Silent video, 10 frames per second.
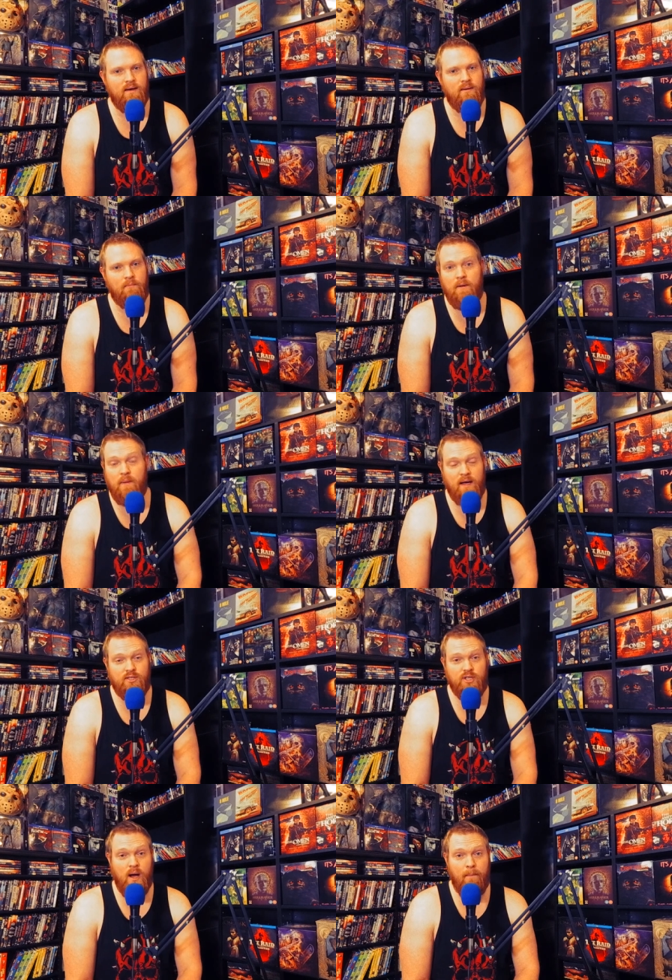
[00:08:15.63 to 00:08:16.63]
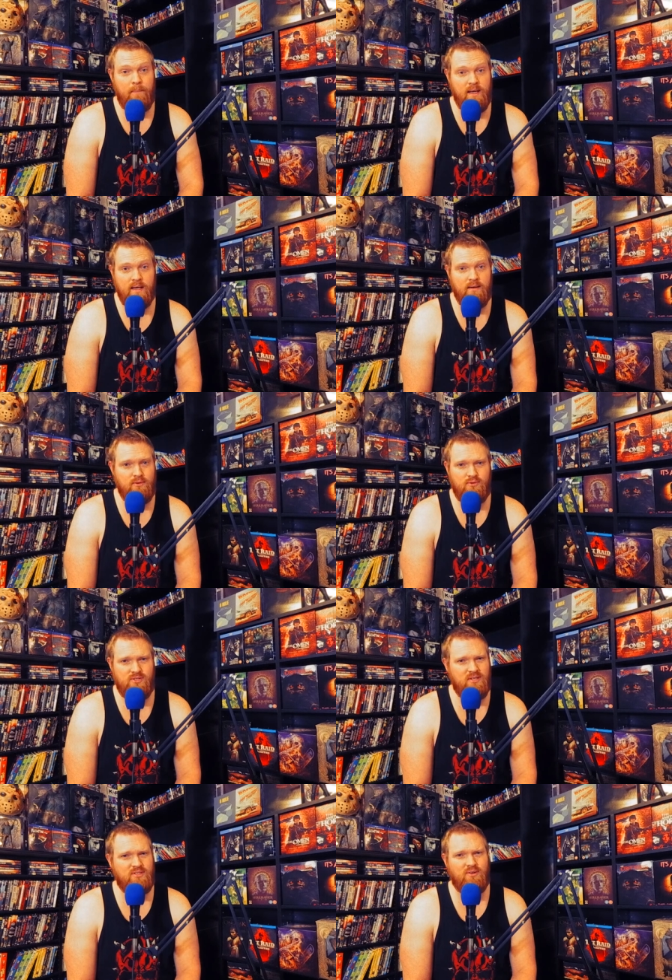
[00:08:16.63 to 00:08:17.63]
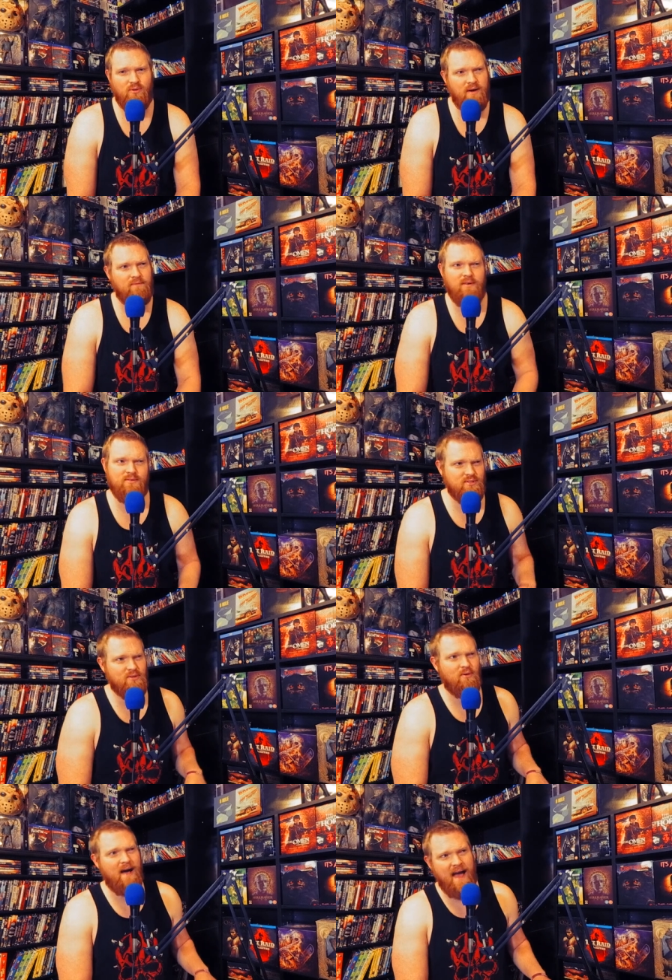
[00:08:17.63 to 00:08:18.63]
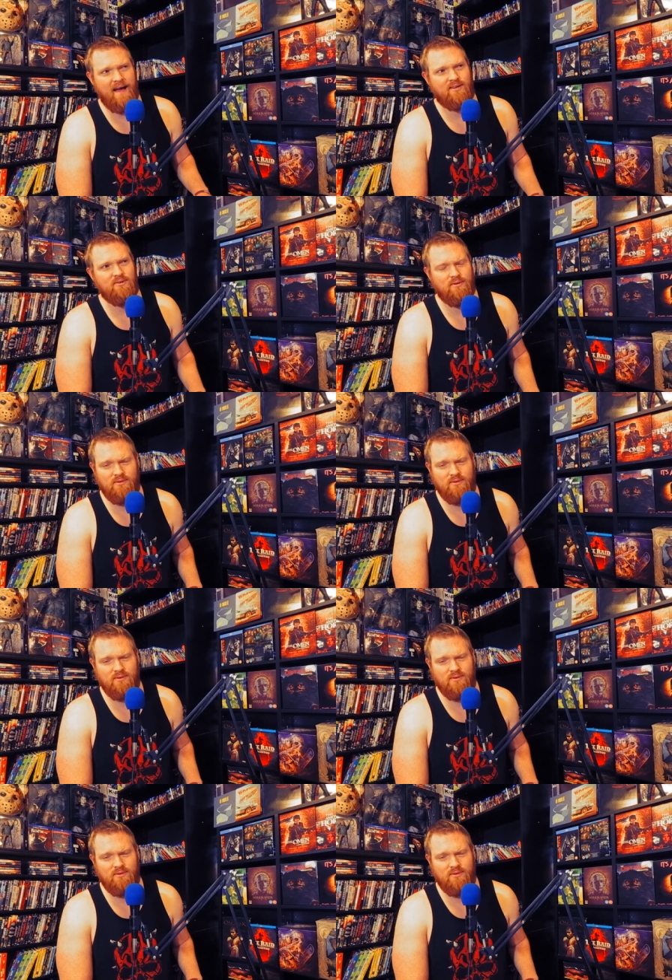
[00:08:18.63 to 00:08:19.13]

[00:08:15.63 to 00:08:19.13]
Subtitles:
played by Sean Penn, who's such a great, versatile actor.